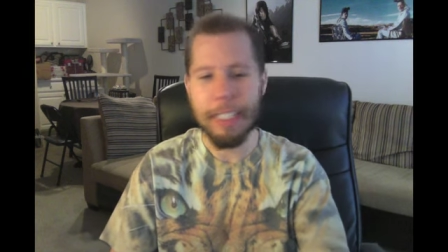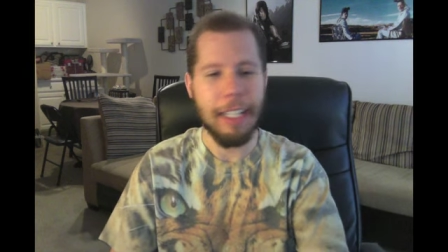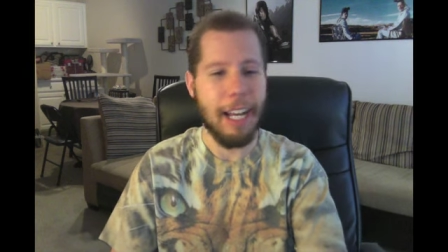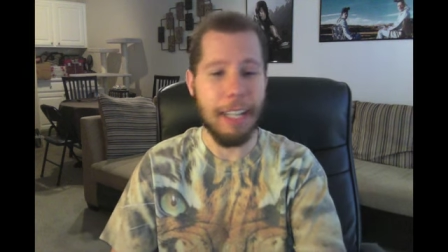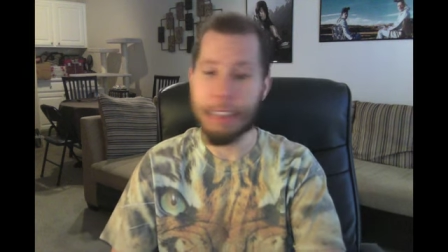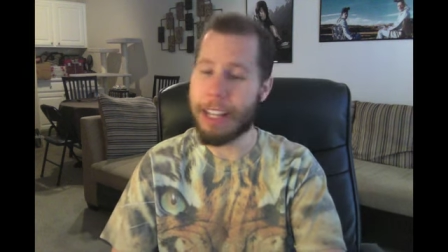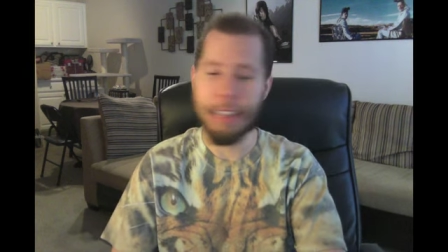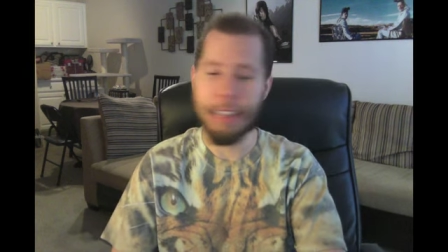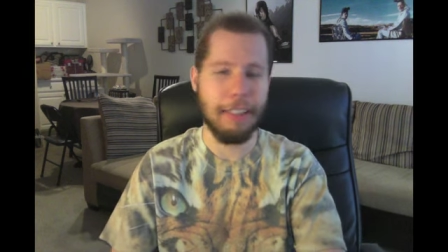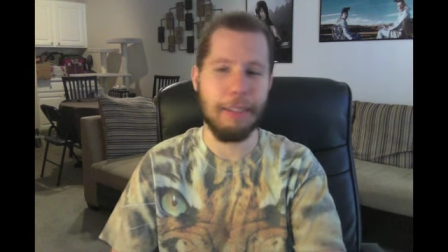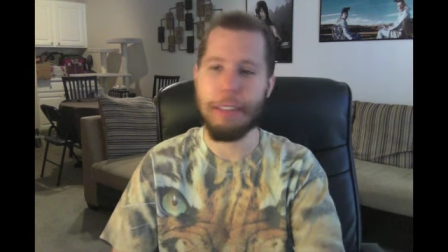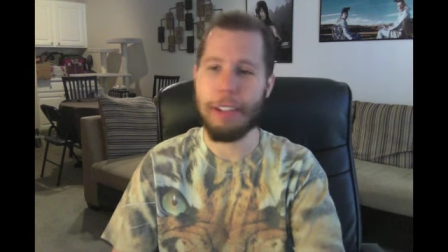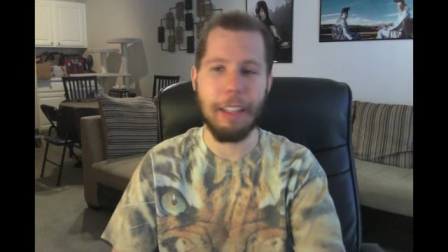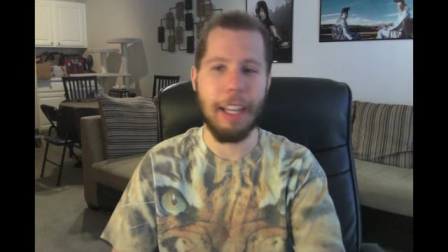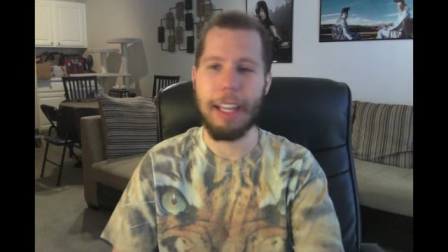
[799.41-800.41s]
Uh, it doesn't
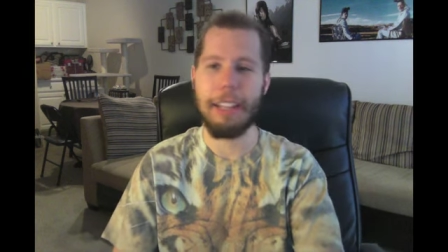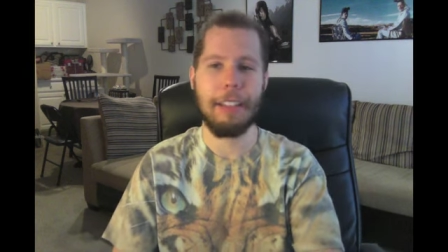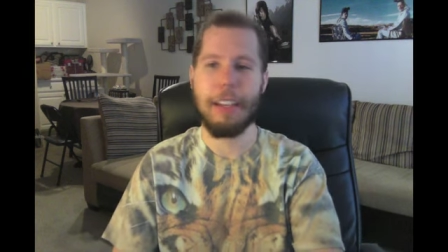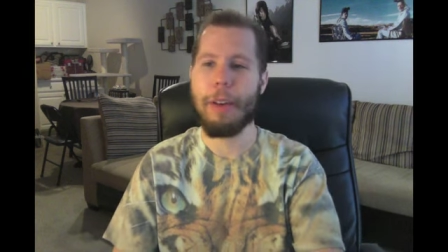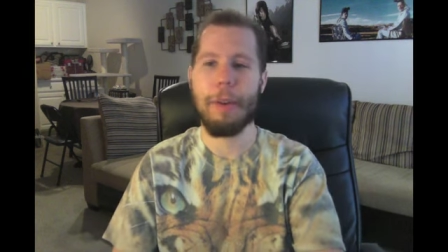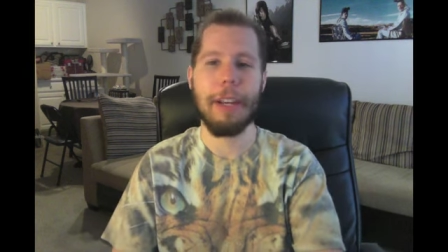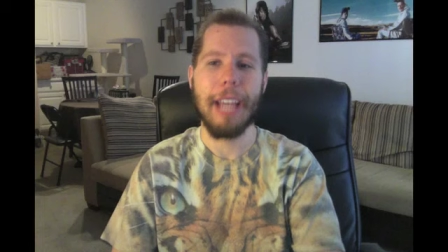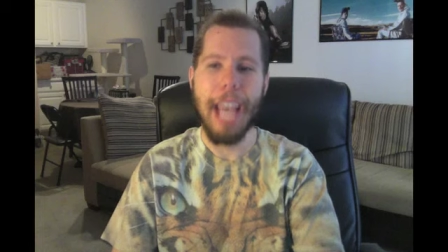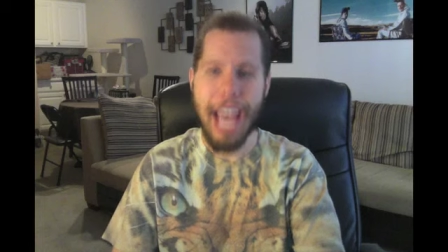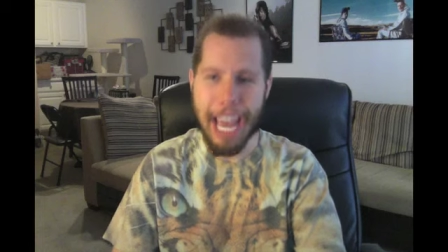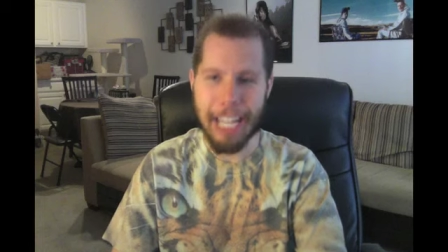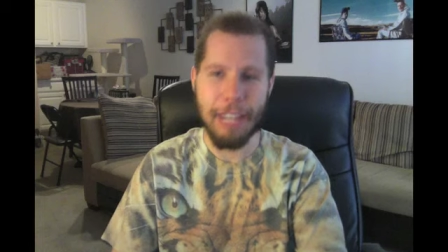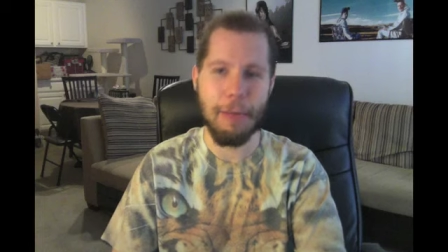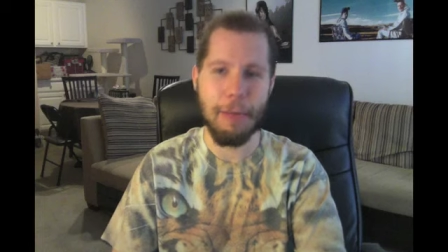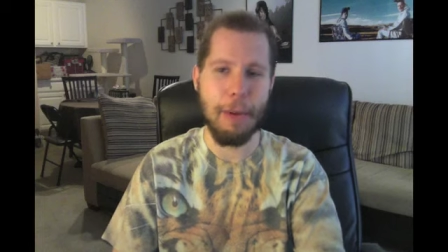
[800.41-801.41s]
look like it's going
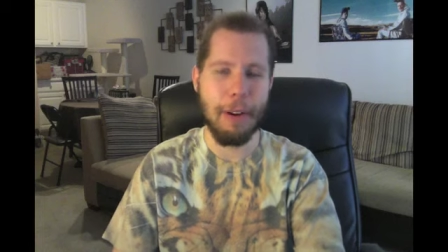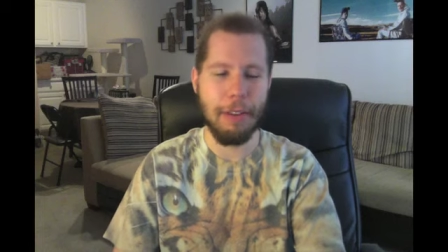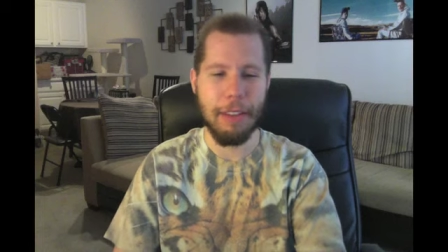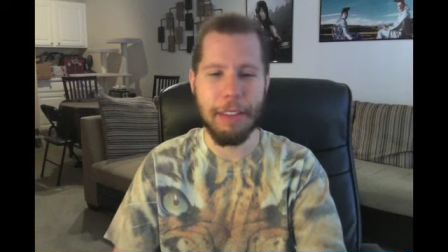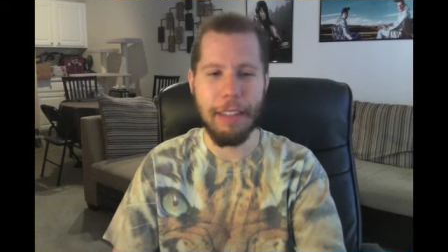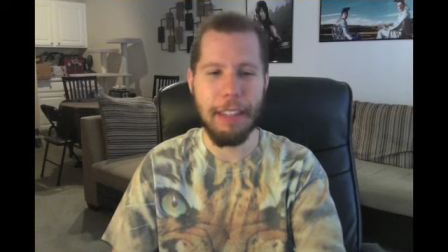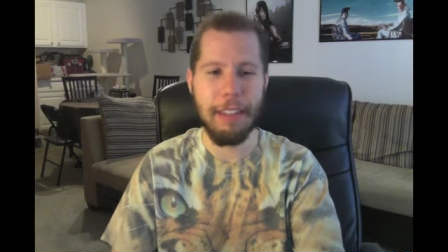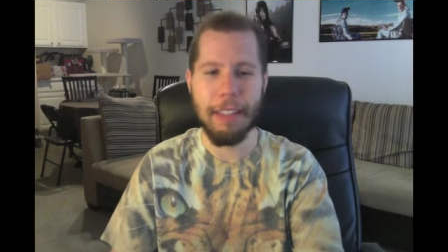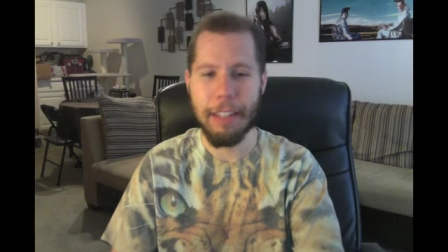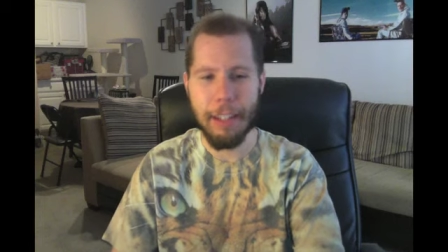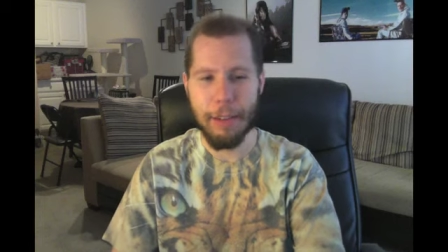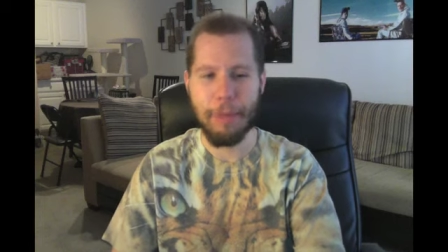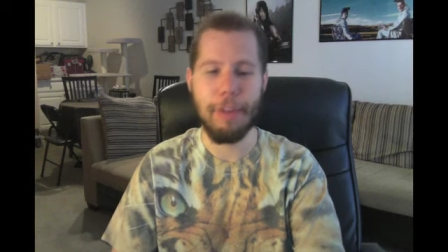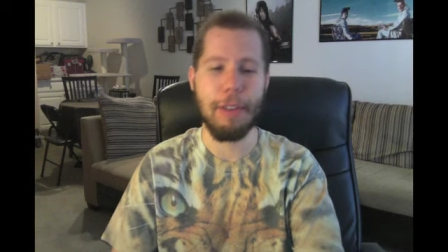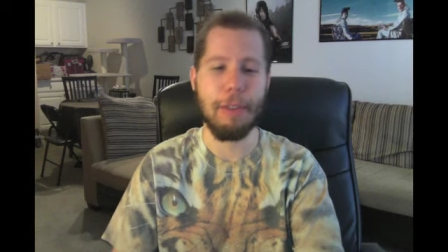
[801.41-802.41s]
anywhere in, in the
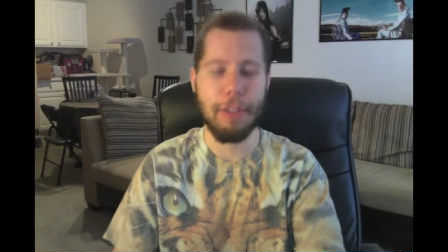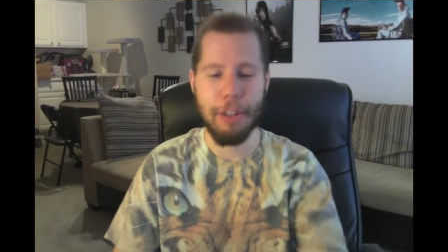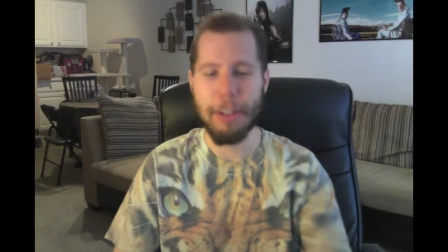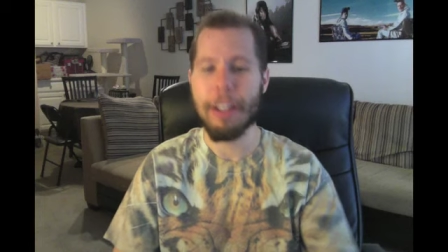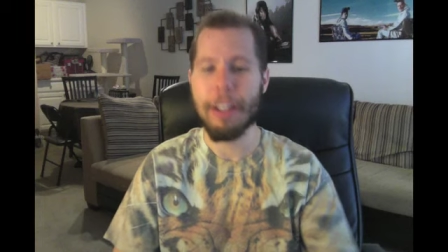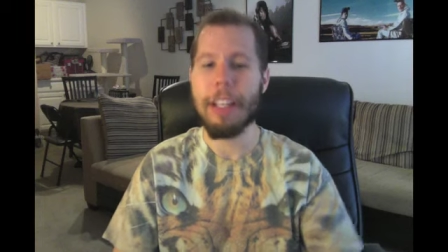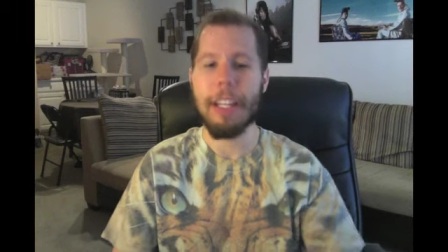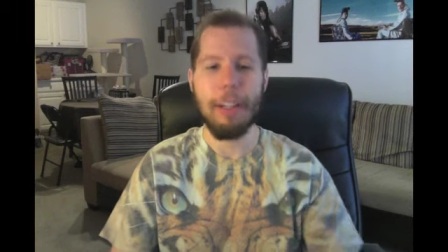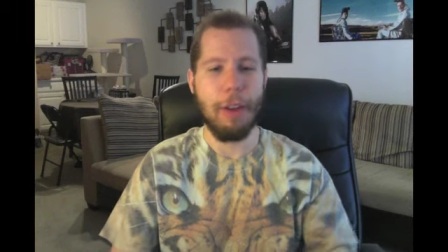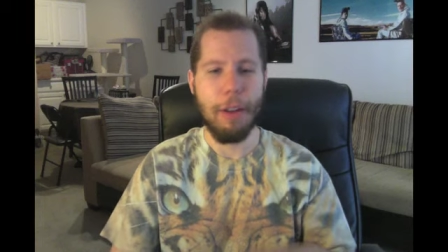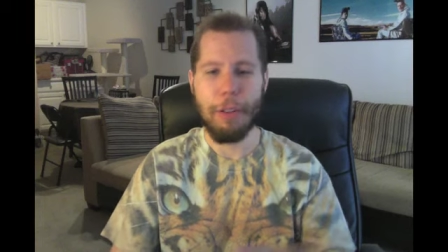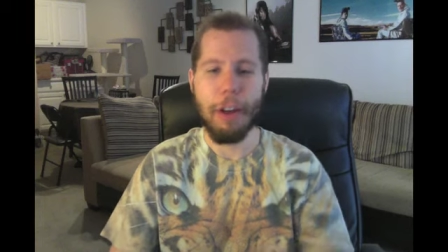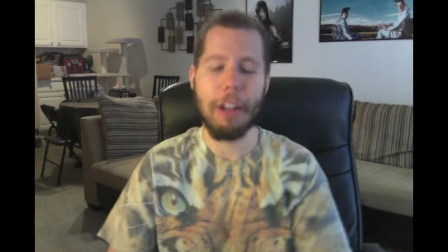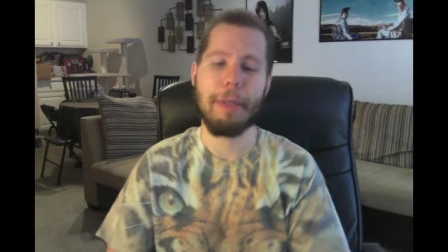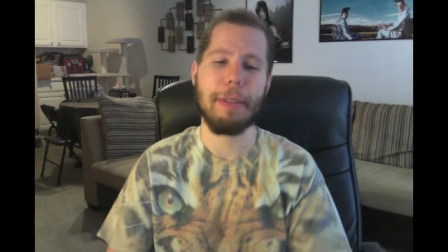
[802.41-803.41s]
near future. You know,
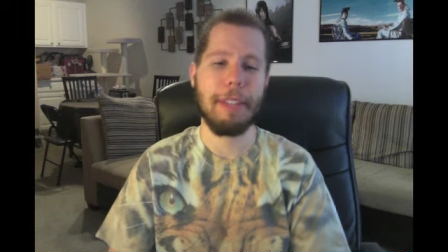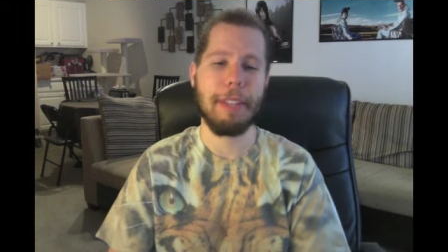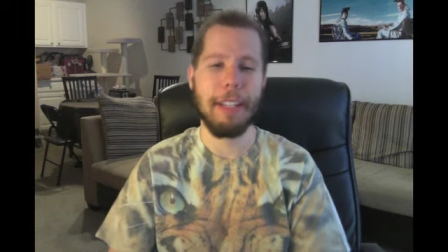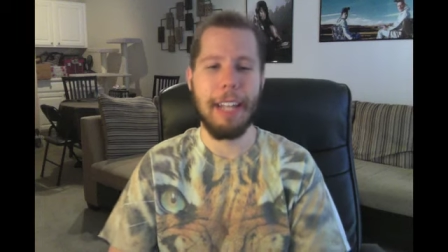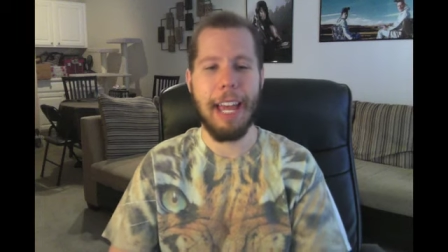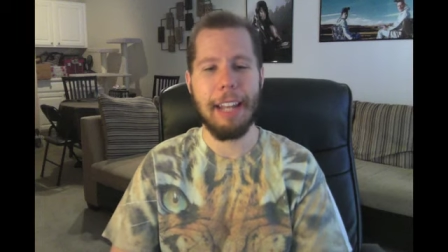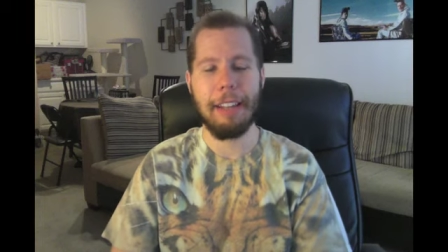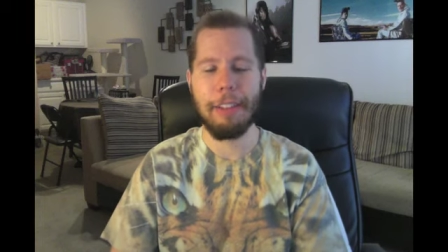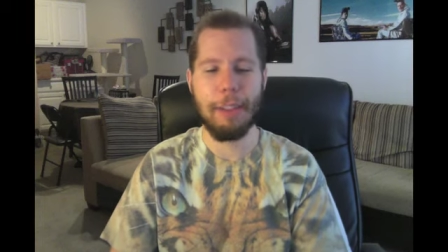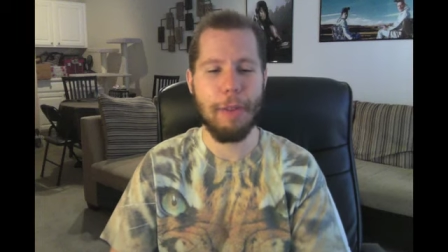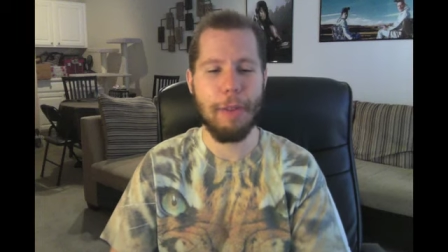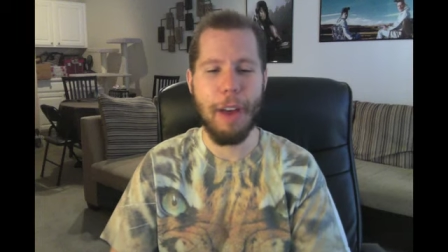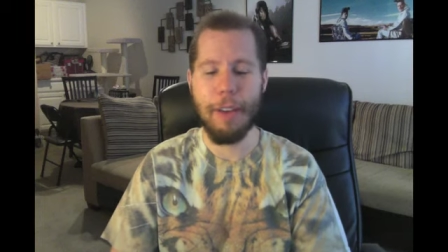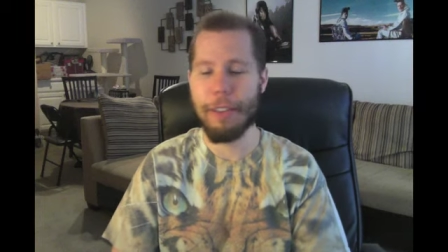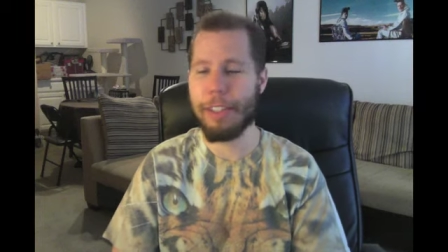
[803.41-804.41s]
I thought it was going to end at
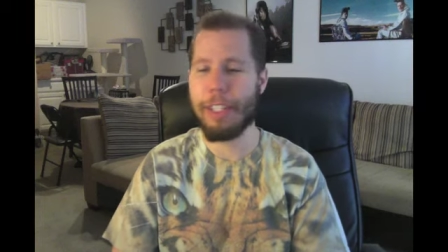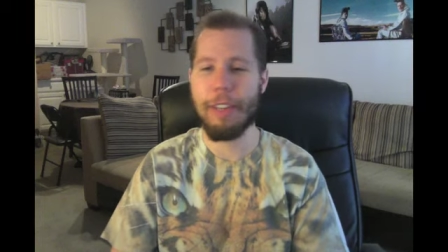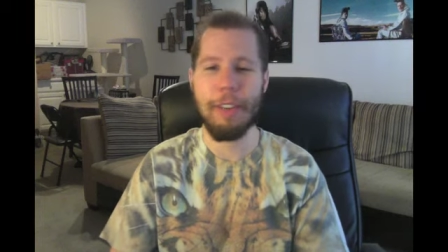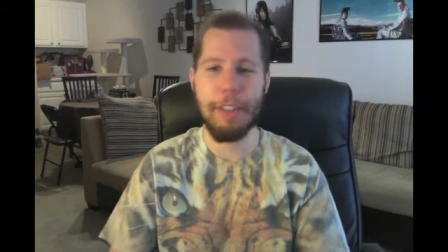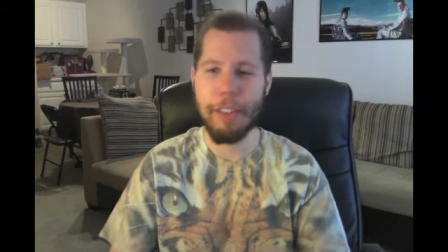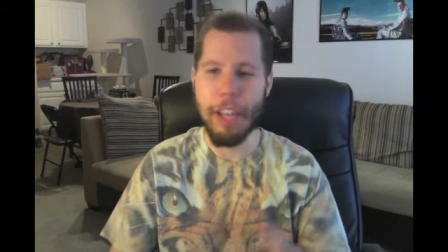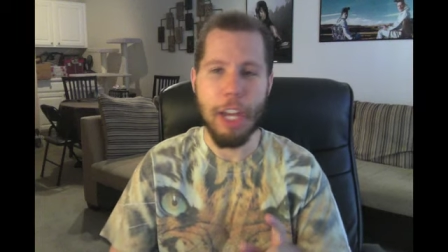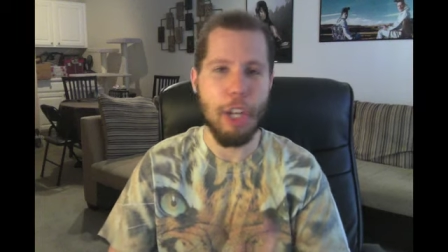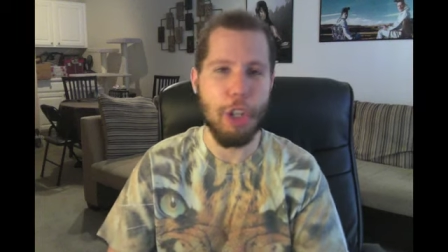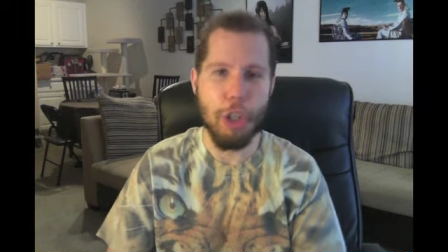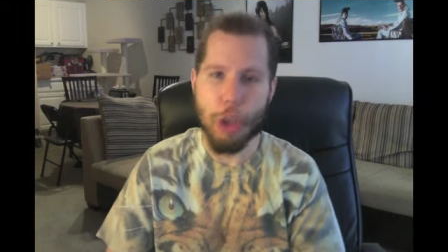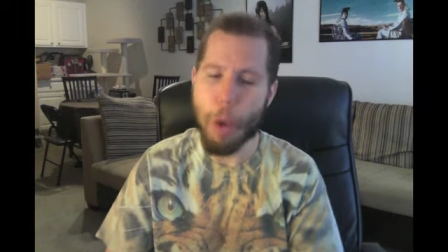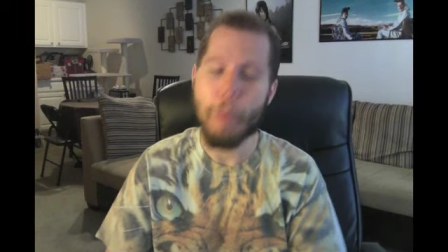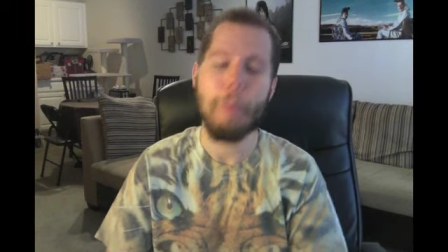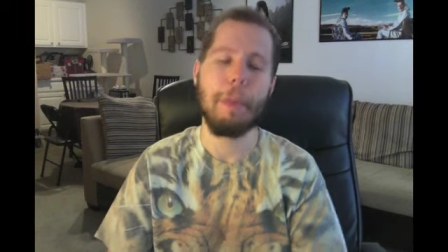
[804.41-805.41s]
Survivor Series.
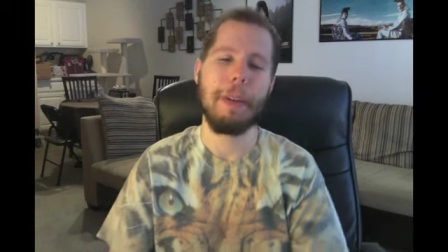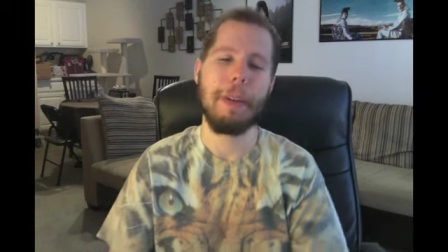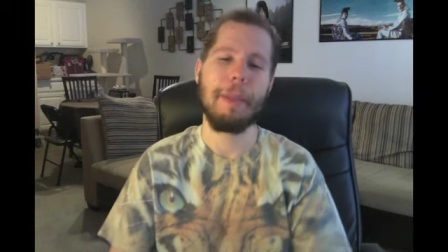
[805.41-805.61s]
Nope.